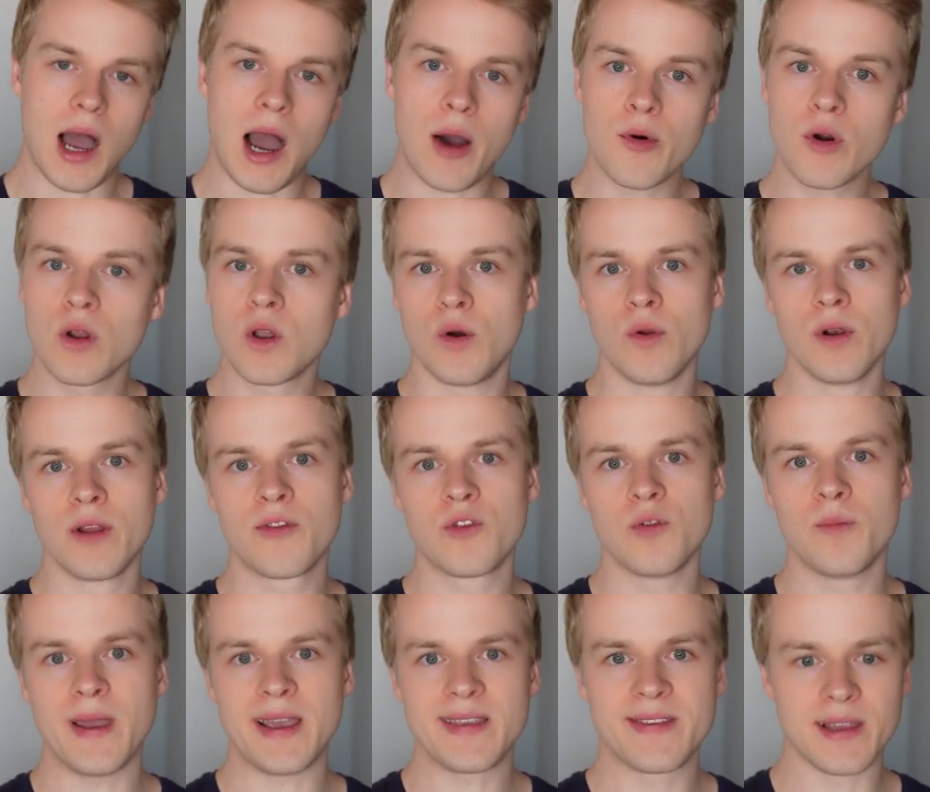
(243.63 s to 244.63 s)
our goal is
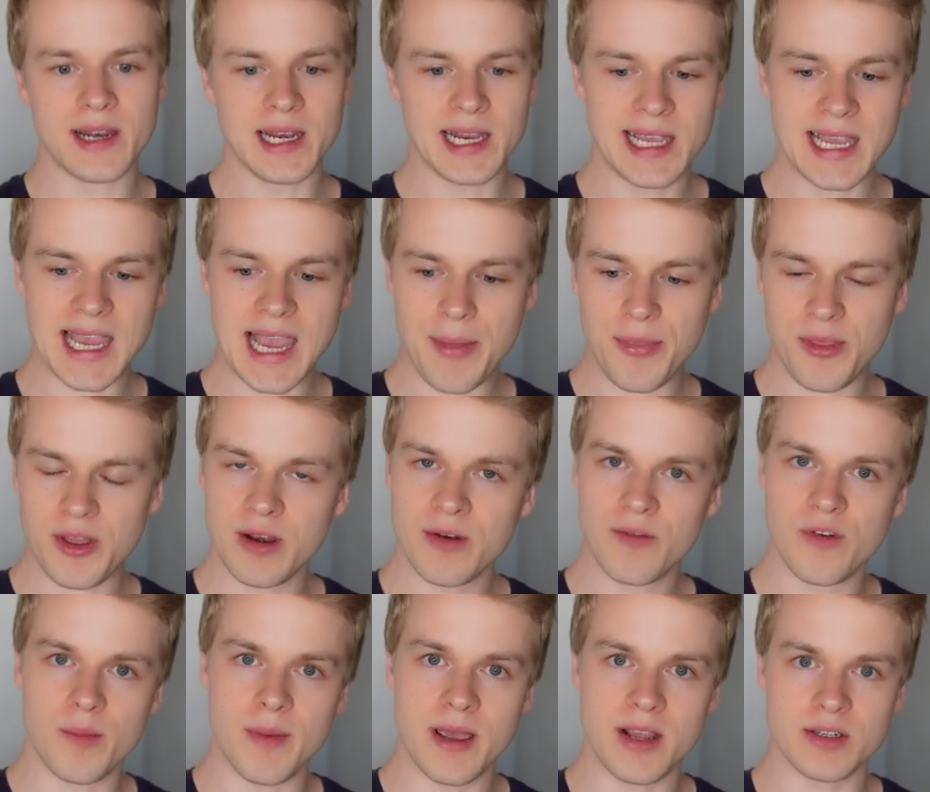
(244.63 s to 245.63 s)
to basically get that
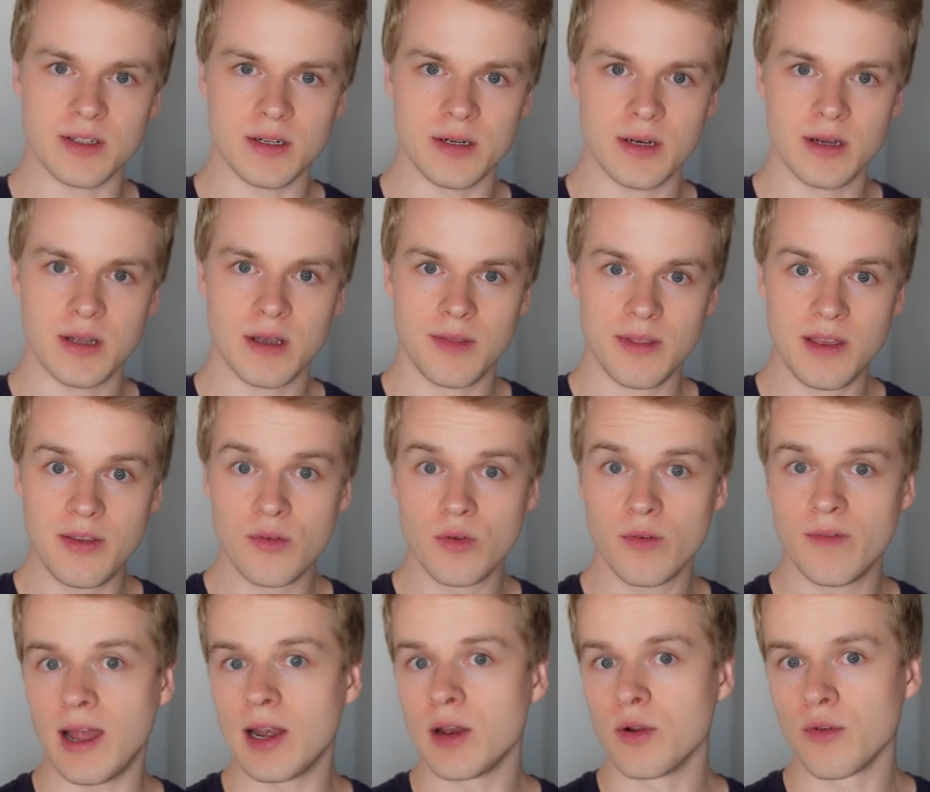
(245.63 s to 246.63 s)
information, these
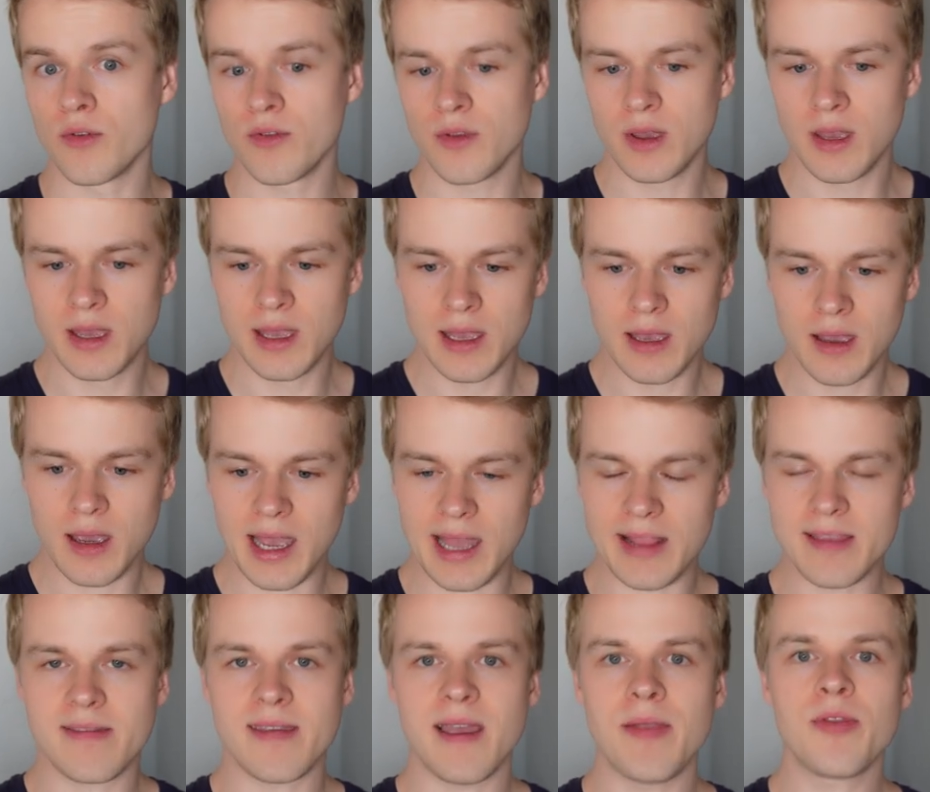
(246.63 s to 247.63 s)
two values,
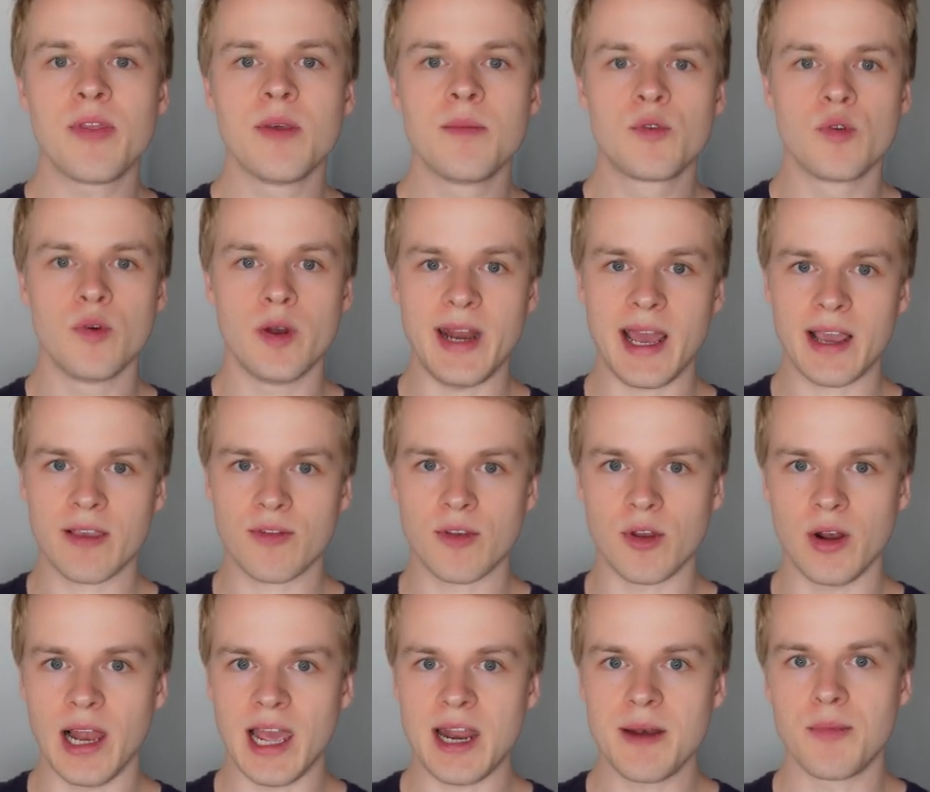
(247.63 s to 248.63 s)
and send them to an
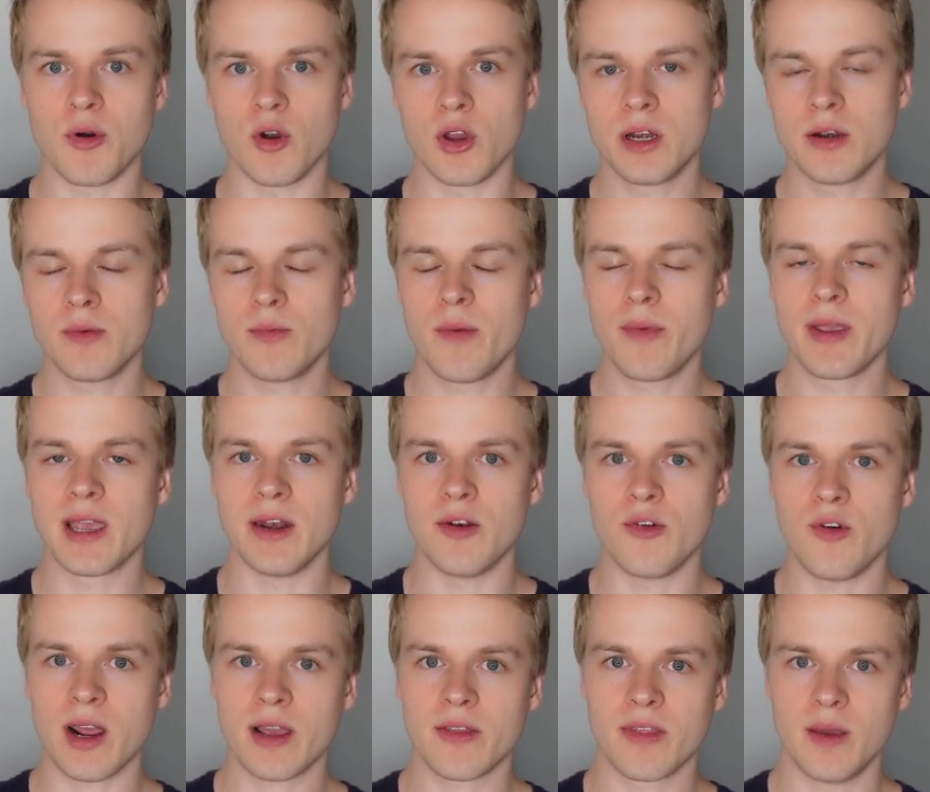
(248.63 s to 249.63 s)
external endpoint where we can
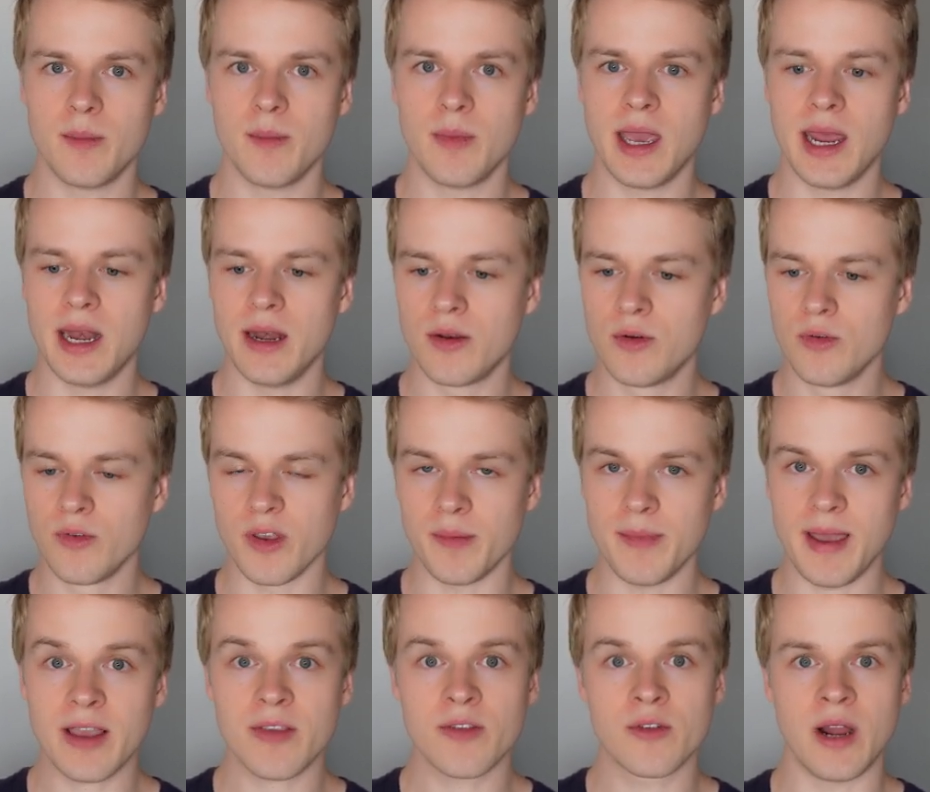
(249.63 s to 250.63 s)
track them and do
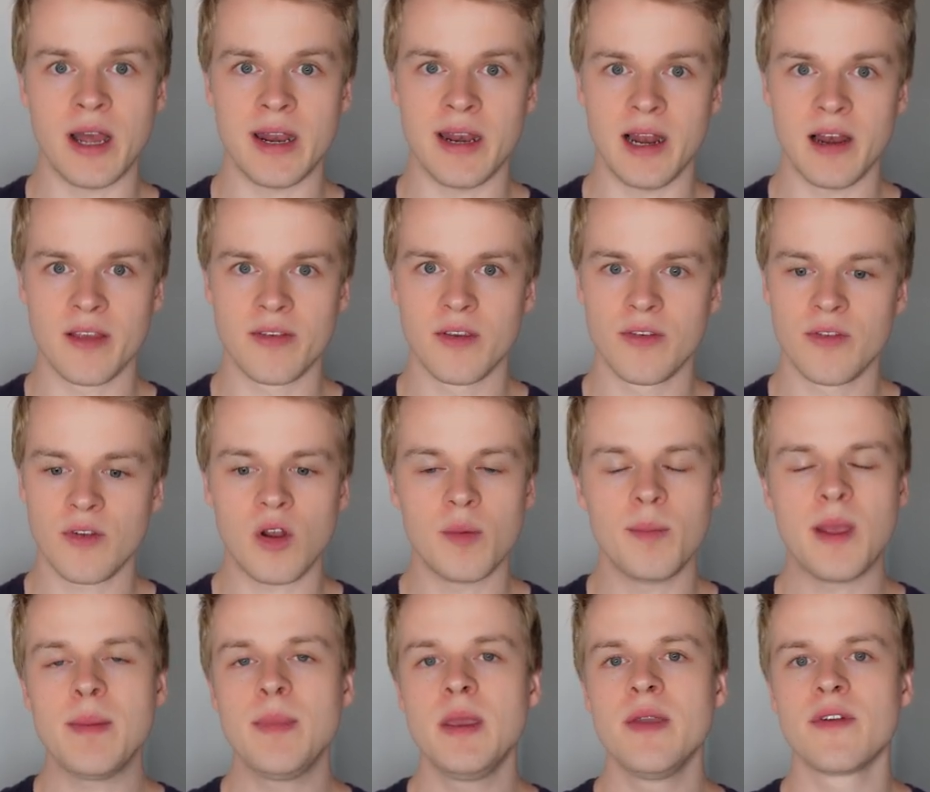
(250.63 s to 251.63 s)
some extra analysis, or
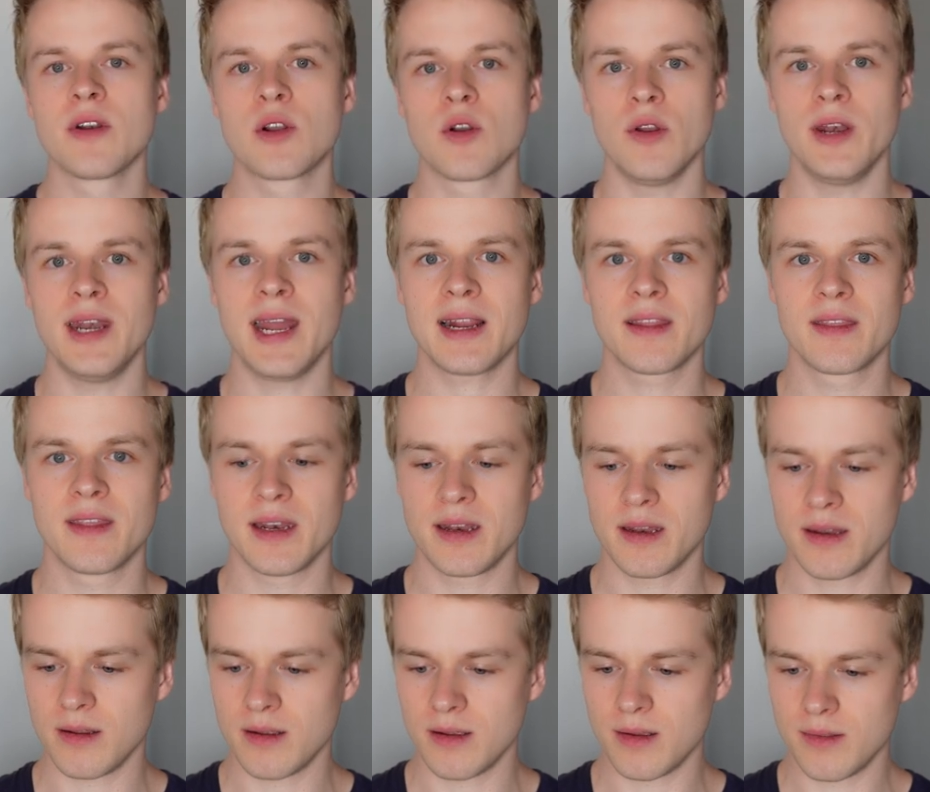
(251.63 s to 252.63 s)
maybe even connect
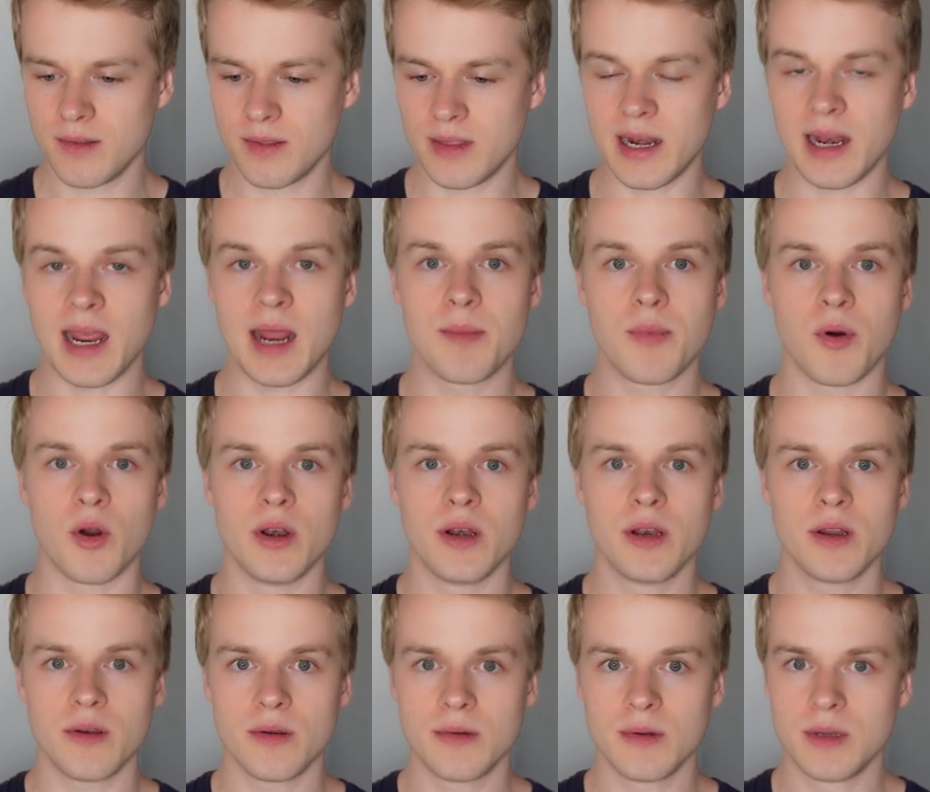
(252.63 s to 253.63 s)
that endpoint